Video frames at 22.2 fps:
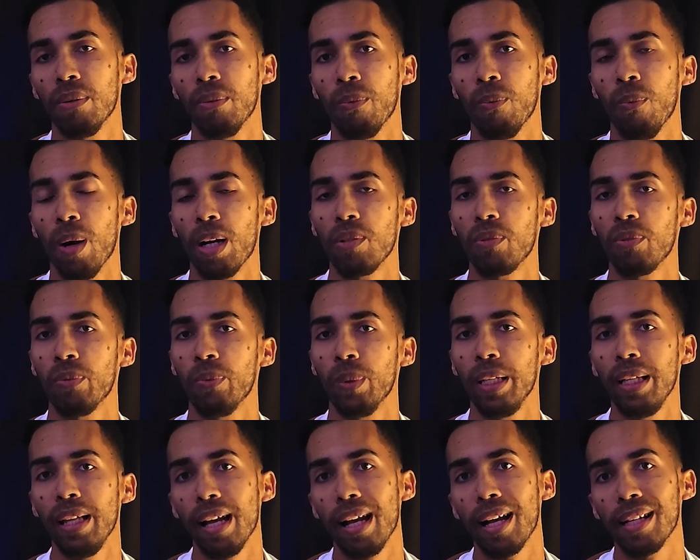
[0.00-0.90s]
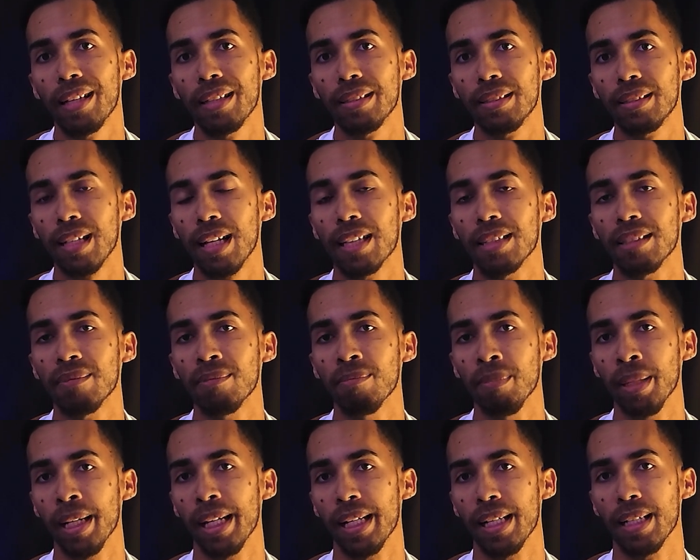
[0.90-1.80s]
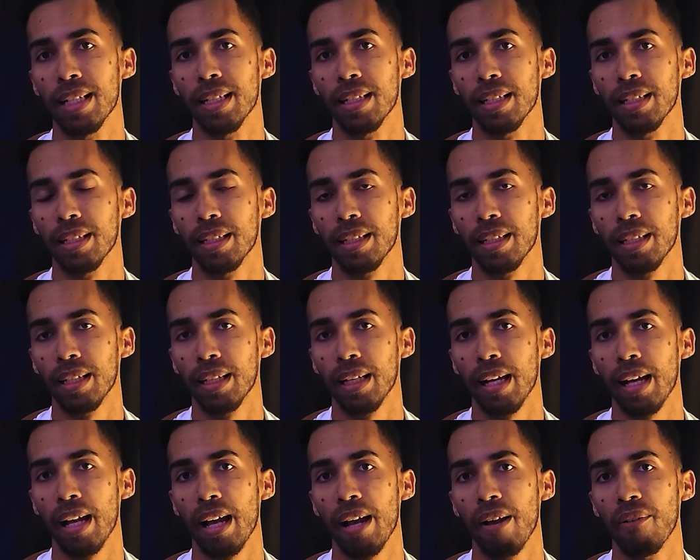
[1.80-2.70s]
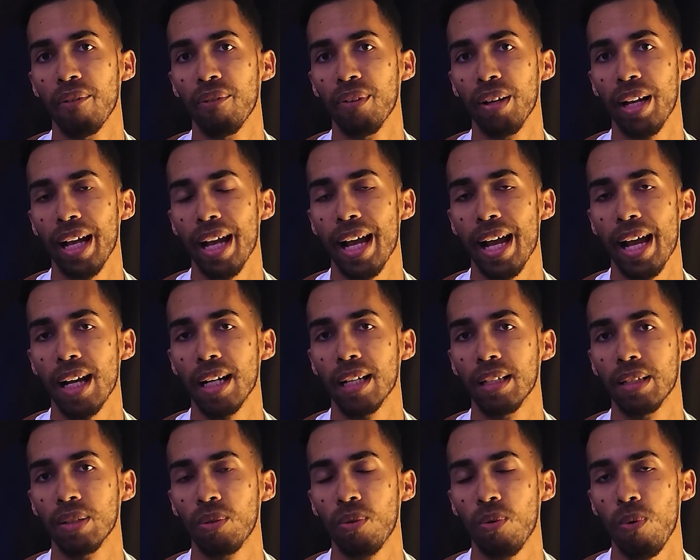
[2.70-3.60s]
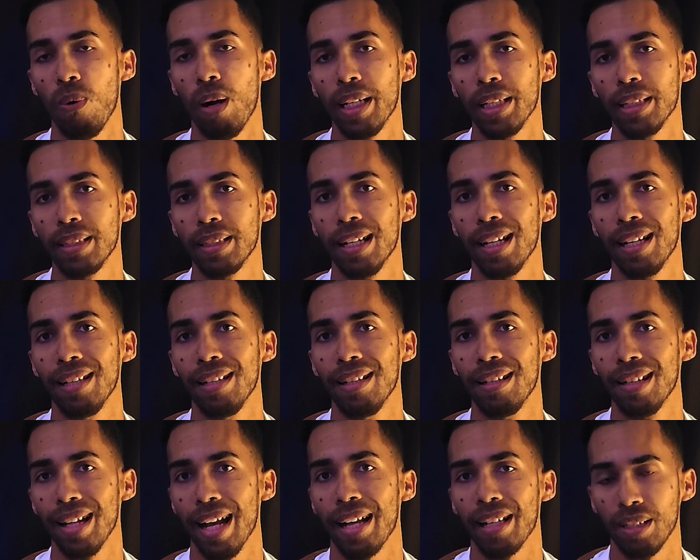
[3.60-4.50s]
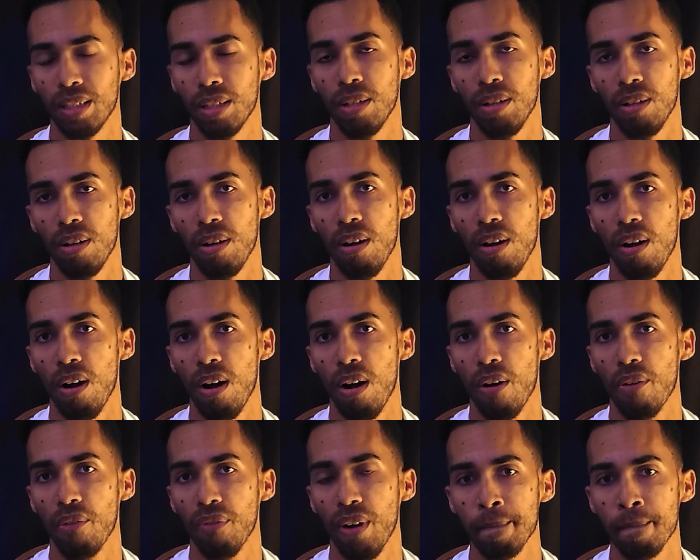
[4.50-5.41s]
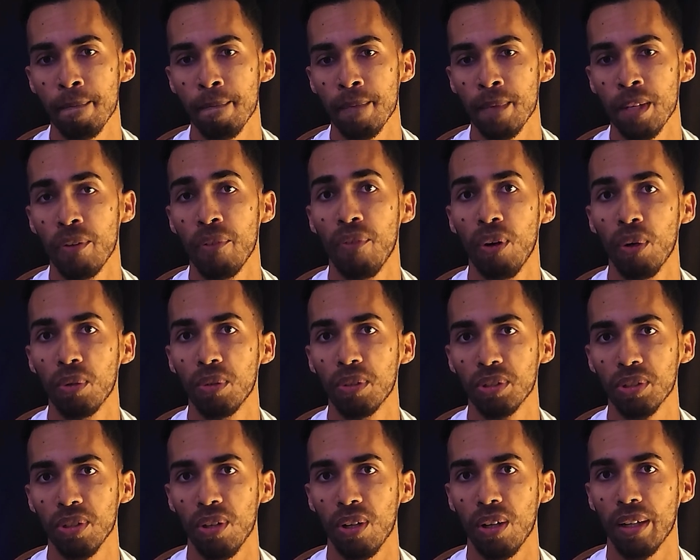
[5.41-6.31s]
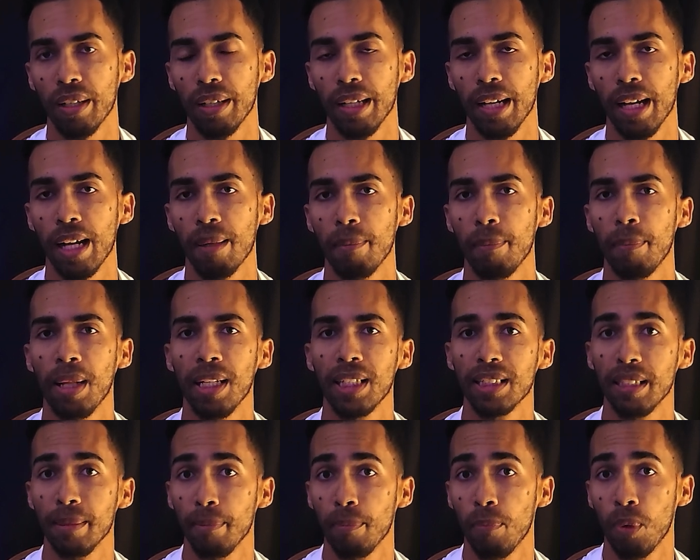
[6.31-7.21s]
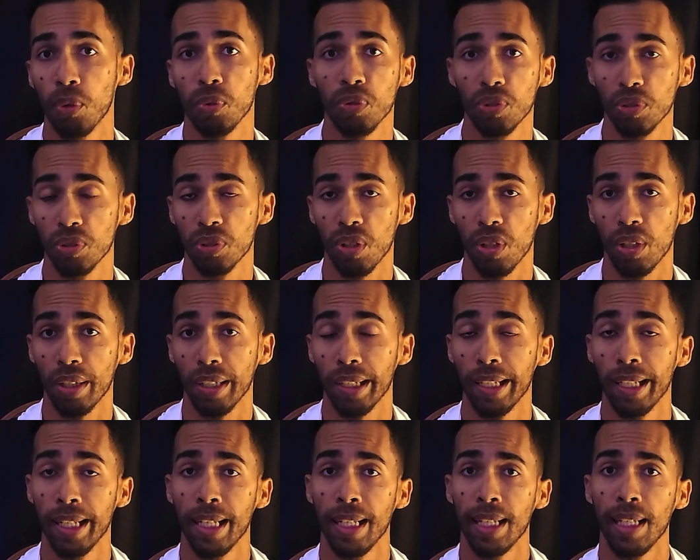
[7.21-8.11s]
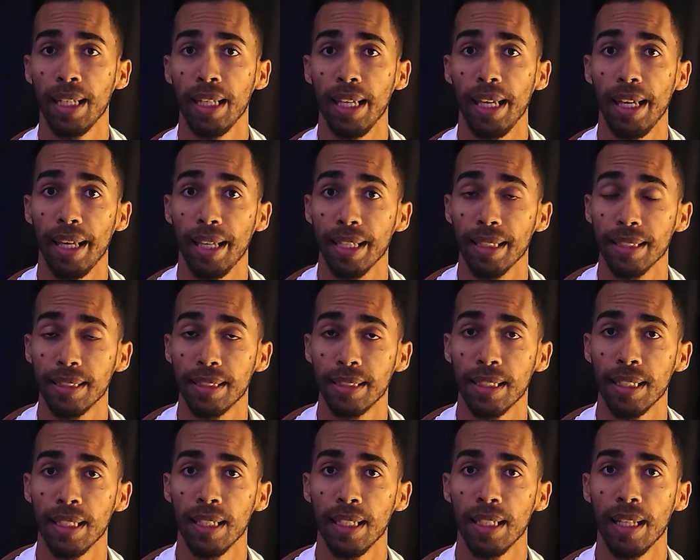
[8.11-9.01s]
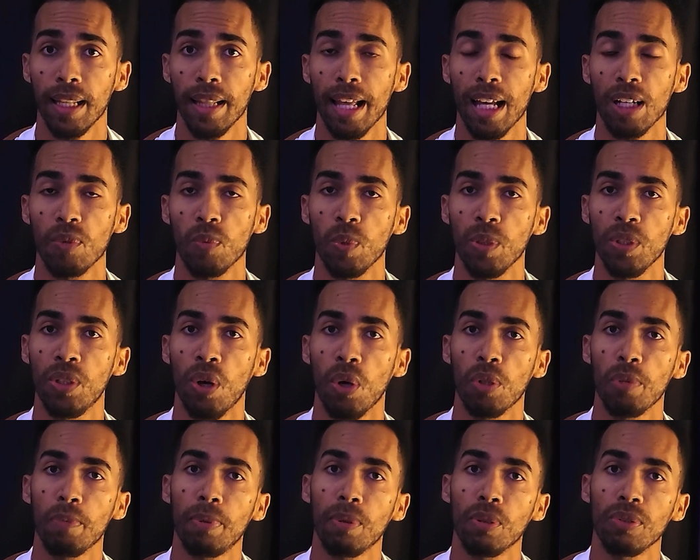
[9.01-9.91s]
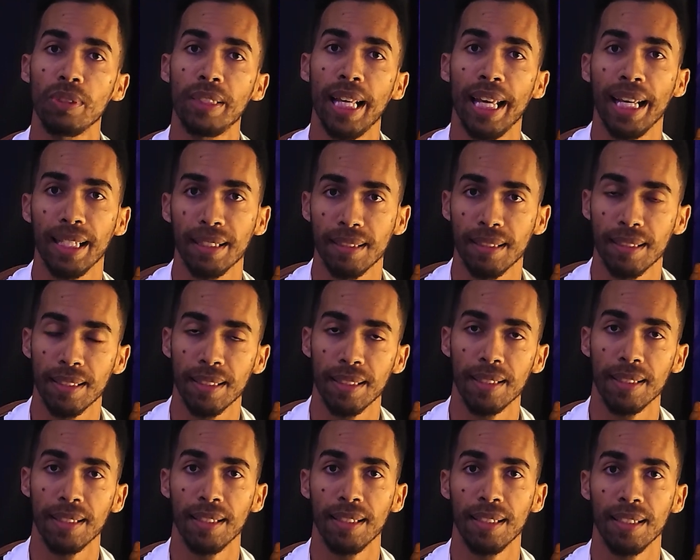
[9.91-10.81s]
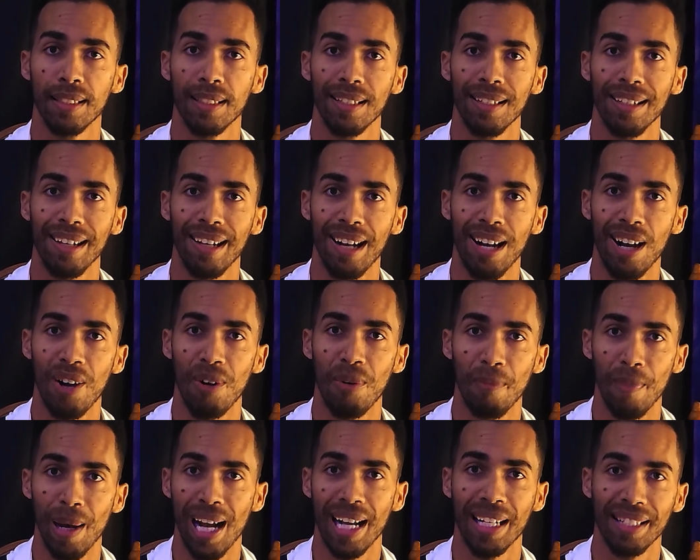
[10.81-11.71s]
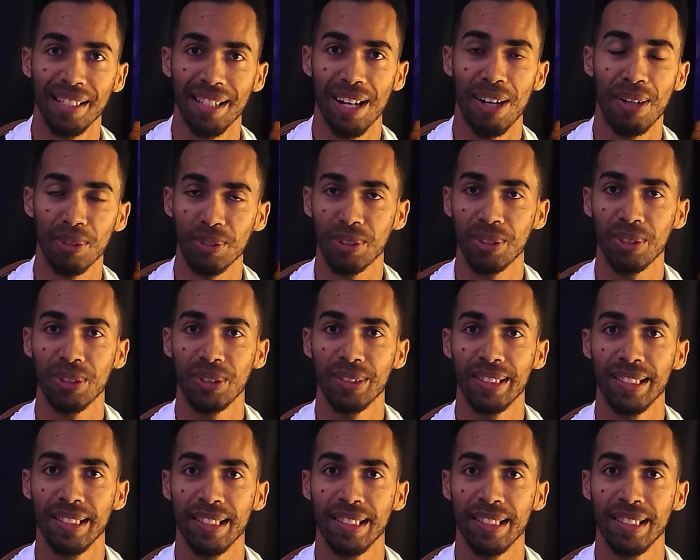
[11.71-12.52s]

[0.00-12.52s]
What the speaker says: what we as men have had quite a lack of focus on and placed importance on is that we don't protect our mind house.